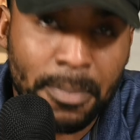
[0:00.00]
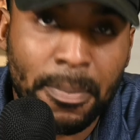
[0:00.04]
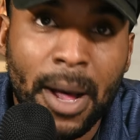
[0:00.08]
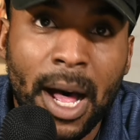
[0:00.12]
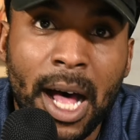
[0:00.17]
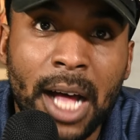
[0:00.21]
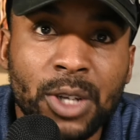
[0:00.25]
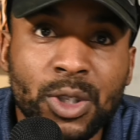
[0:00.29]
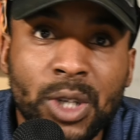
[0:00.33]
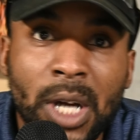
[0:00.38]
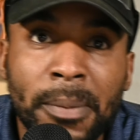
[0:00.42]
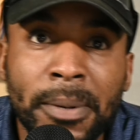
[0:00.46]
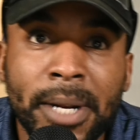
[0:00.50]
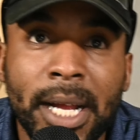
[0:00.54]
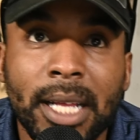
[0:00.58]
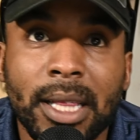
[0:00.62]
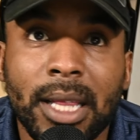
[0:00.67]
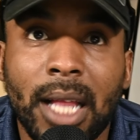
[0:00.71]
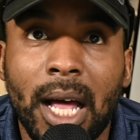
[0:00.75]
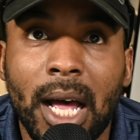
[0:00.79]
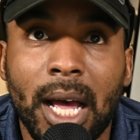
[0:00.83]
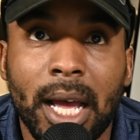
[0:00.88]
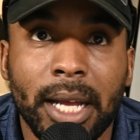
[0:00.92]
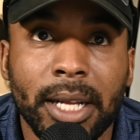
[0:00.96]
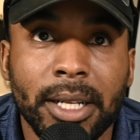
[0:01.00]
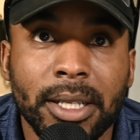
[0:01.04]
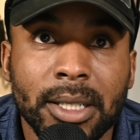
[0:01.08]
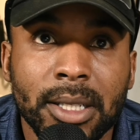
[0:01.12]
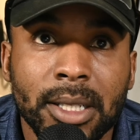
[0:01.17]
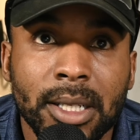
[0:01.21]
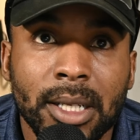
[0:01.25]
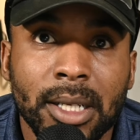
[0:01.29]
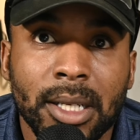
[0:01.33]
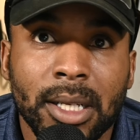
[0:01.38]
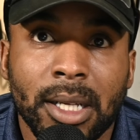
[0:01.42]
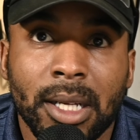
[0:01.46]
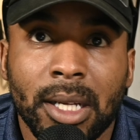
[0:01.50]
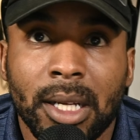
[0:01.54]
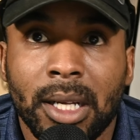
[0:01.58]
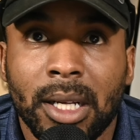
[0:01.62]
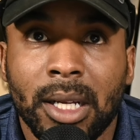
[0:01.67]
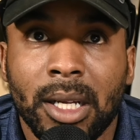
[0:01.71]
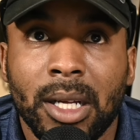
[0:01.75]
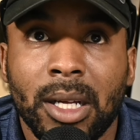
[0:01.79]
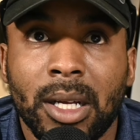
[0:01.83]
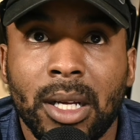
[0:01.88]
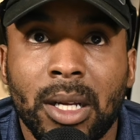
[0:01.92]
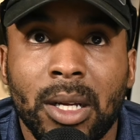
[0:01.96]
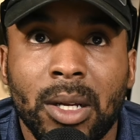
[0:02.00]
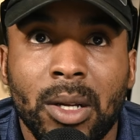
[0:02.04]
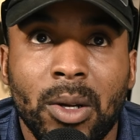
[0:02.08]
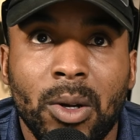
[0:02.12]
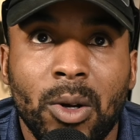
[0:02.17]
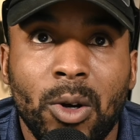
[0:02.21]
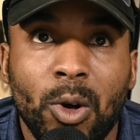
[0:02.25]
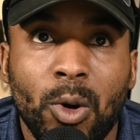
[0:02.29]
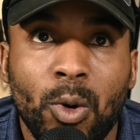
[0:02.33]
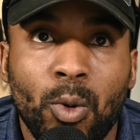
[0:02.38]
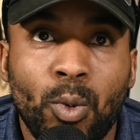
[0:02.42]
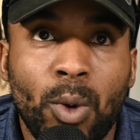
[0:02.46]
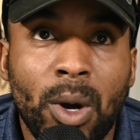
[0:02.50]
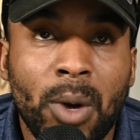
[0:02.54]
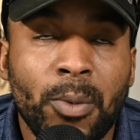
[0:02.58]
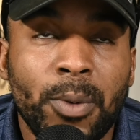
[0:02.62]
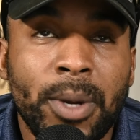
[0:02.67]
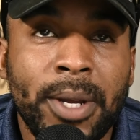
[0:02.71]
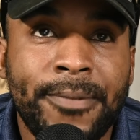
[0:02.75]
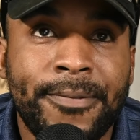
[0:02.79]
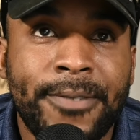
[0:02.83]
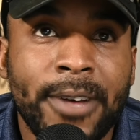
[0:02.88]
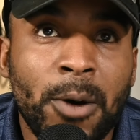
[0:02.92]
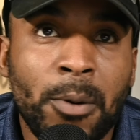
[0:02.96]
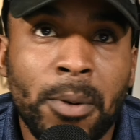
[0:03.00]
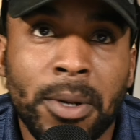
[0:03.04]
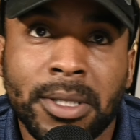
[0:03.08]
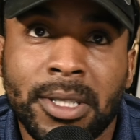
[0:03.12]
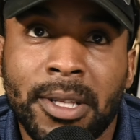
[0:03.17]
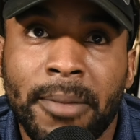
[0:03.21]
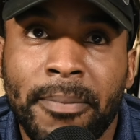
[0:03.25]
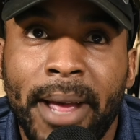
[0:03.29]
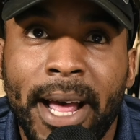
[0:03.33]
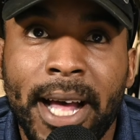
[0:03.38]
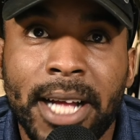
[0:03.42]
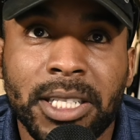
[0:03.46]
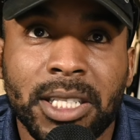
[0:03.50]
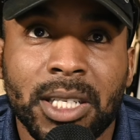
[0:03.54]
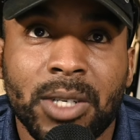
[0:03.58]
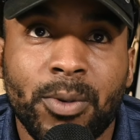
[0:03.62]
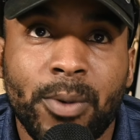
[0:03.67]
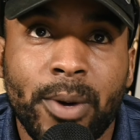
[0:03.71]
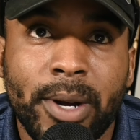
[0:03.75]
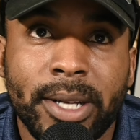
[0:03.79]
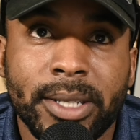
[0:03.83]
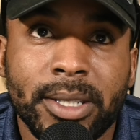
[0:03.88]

dropping that line, what we felt was the magic was